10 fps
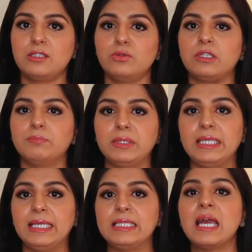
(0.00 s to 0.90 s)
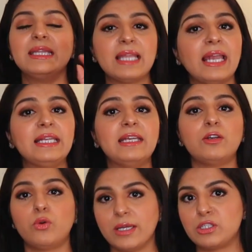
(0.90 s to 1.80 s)
to complete
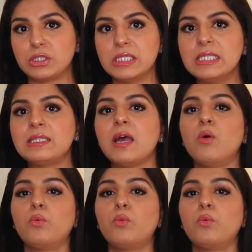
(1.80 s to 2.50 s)
90 questions,